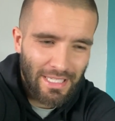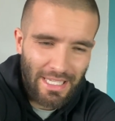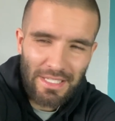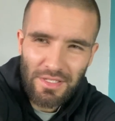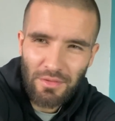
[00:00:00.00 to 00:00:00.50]

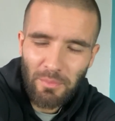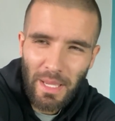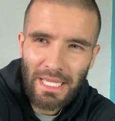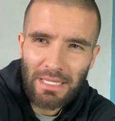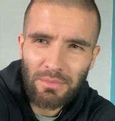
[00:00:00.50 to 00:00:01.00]
in some
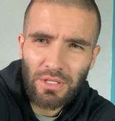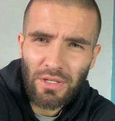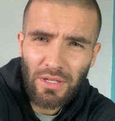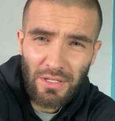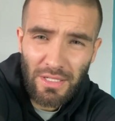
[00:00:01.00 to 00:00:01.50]
pain but
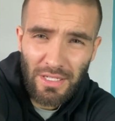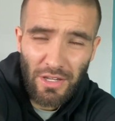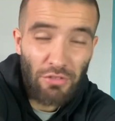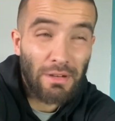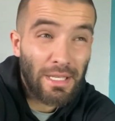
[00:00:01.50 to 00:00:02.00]
not like
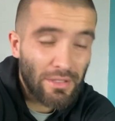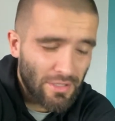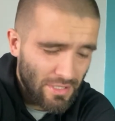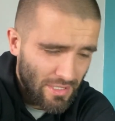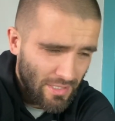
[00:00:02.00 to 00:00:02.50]
horrendous.